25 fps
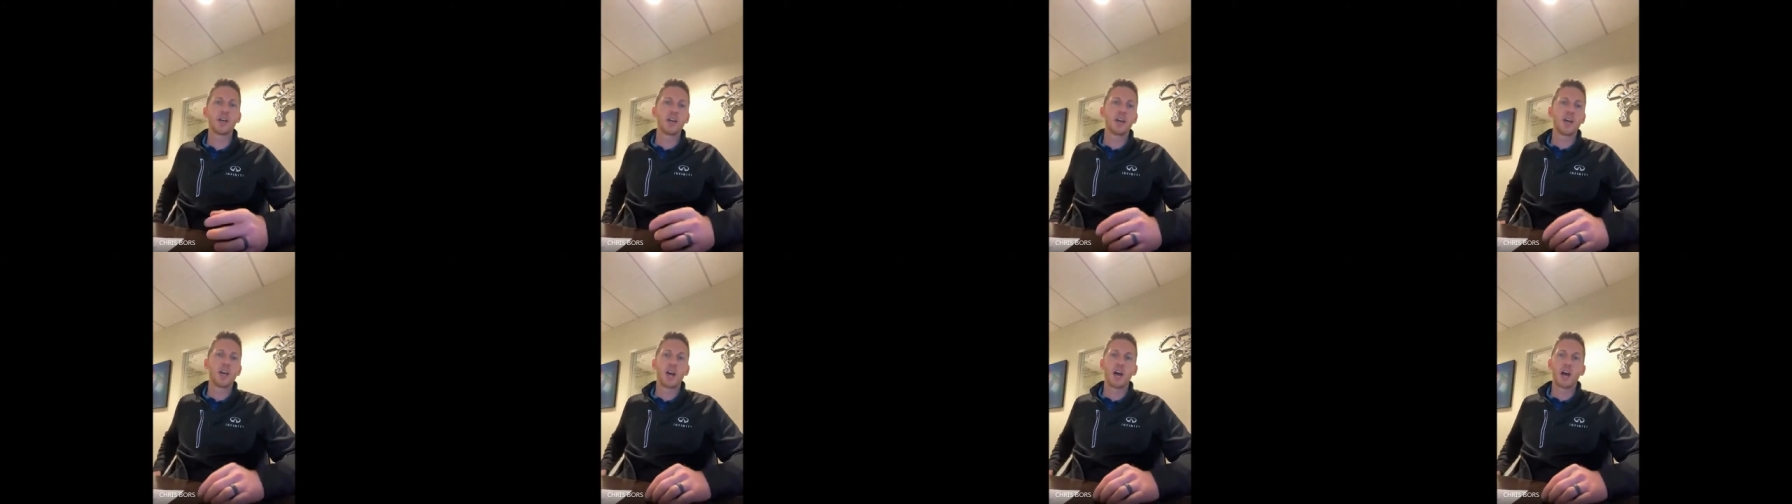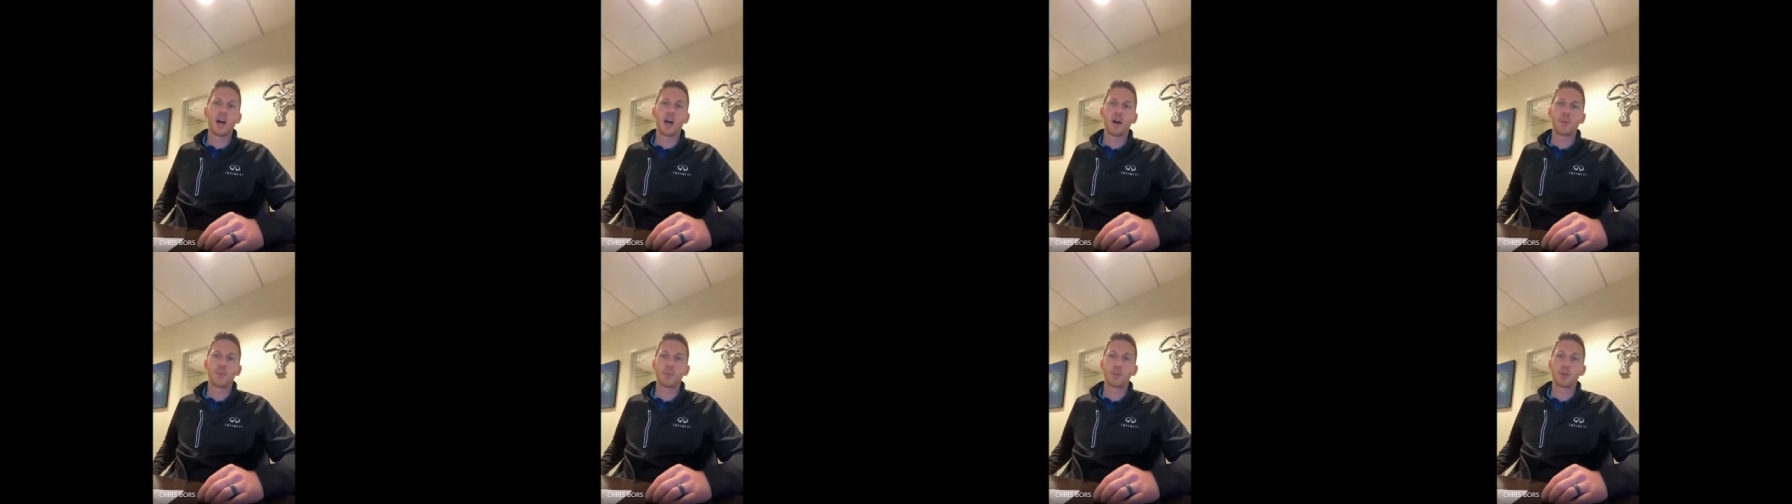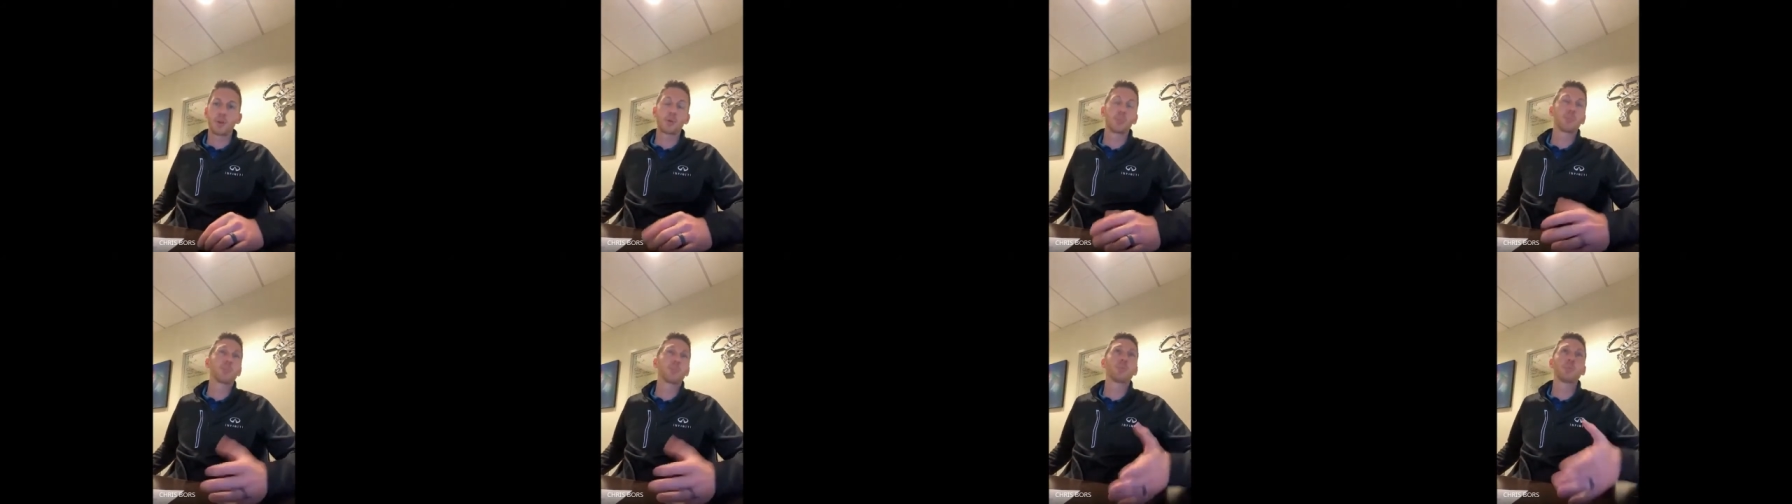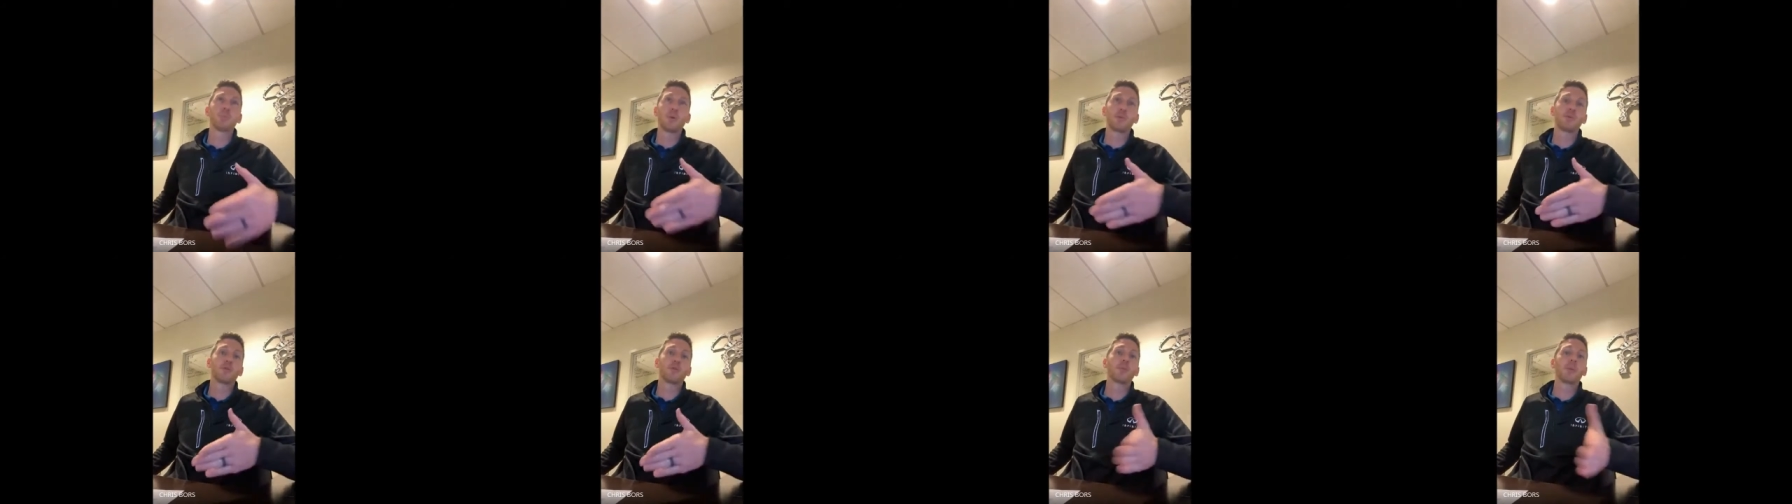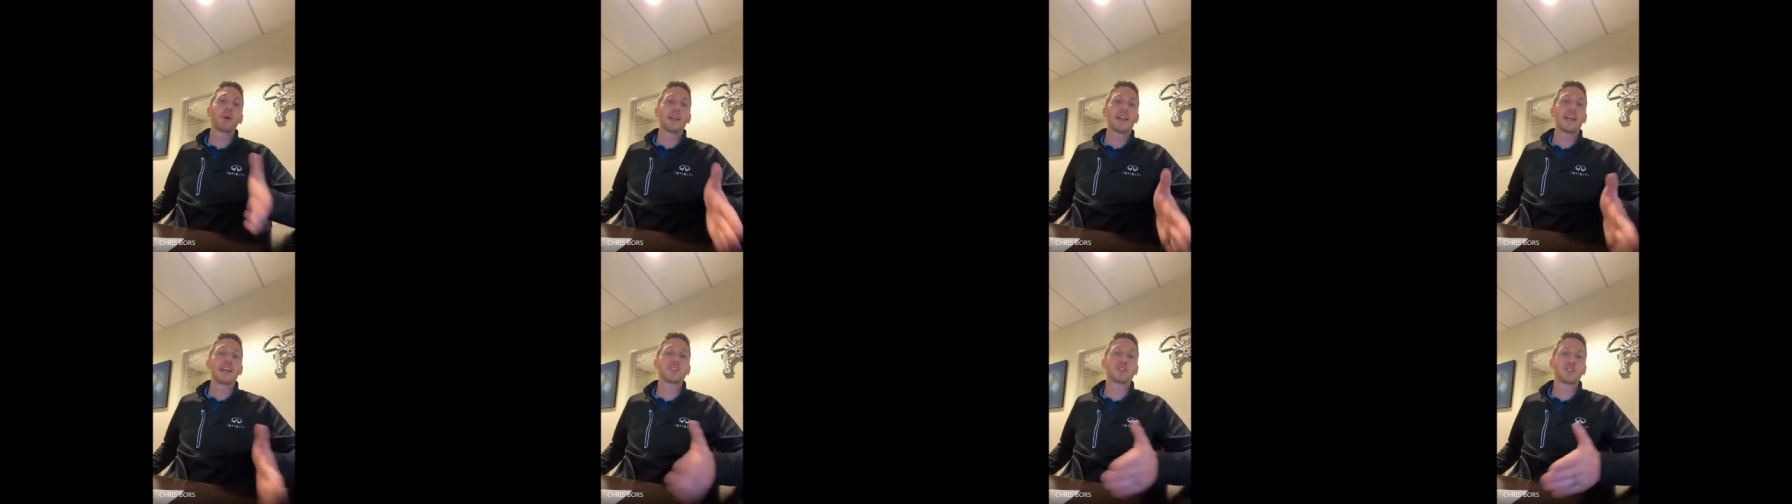or before my
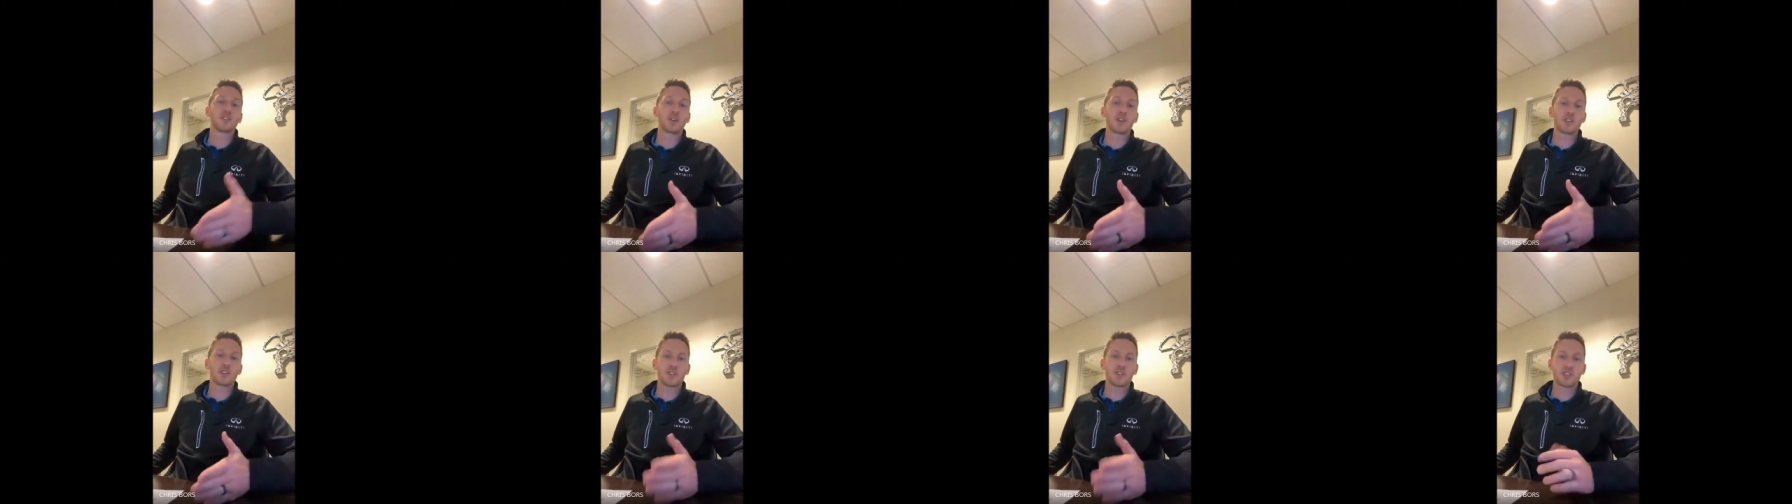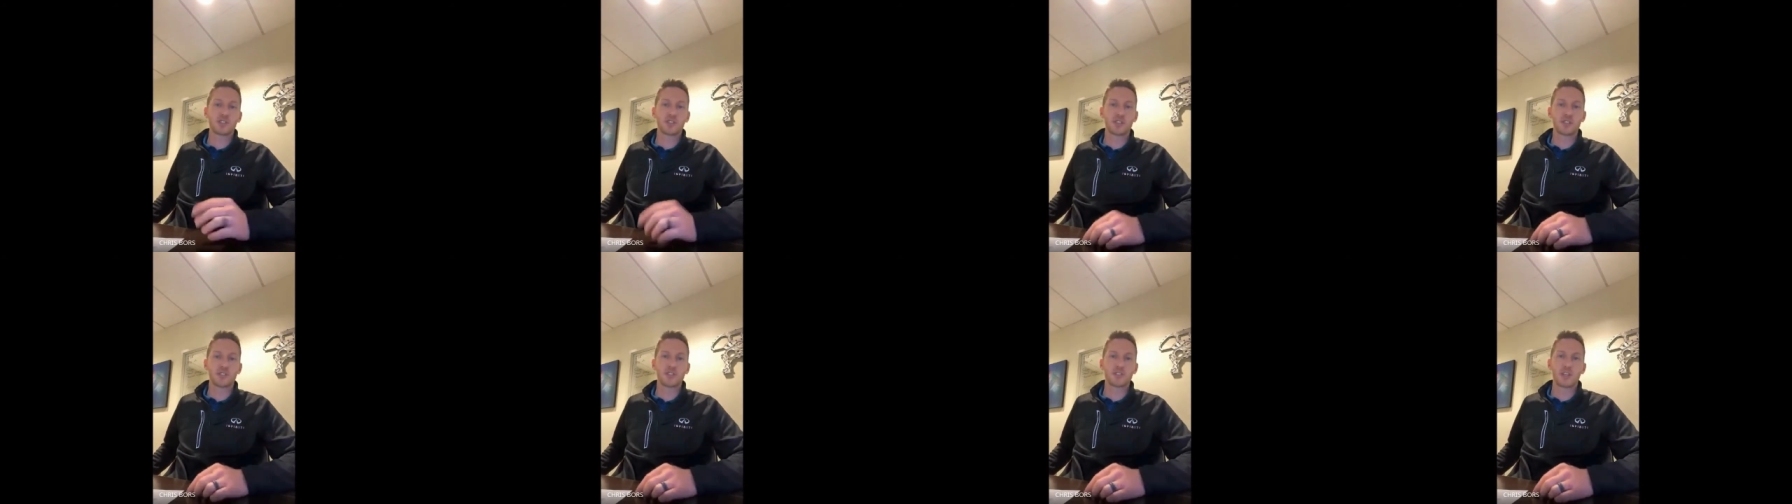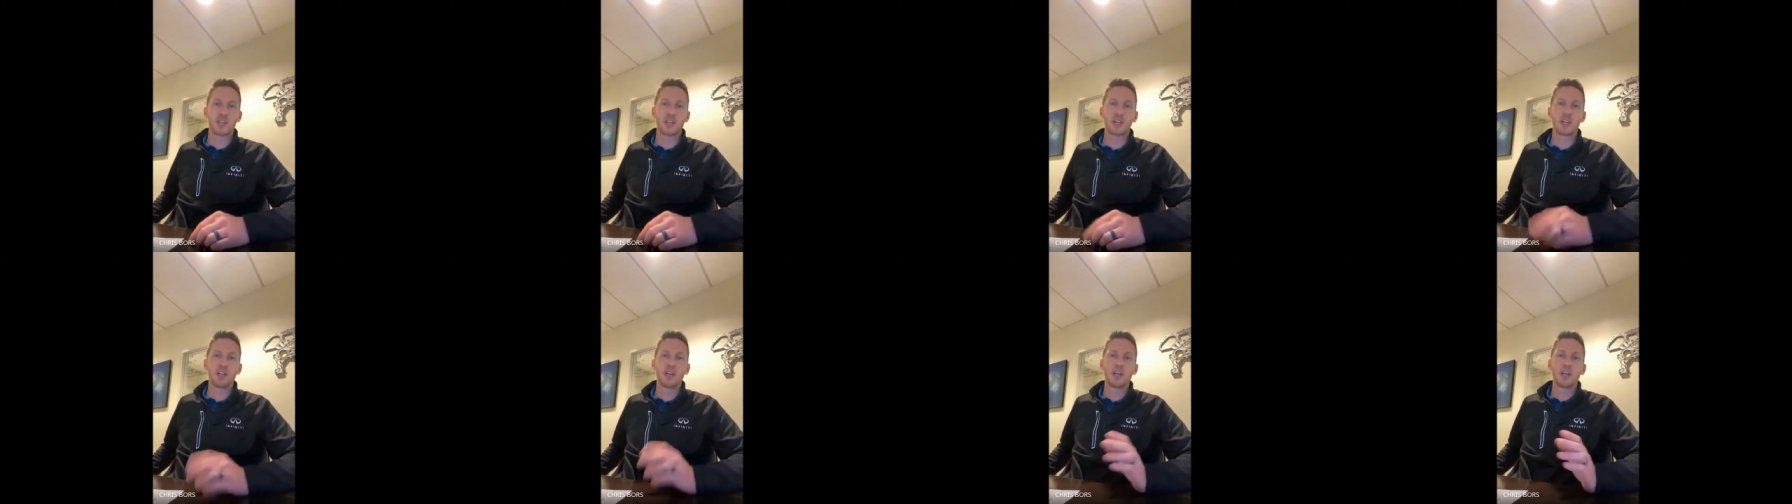day starts, I should say.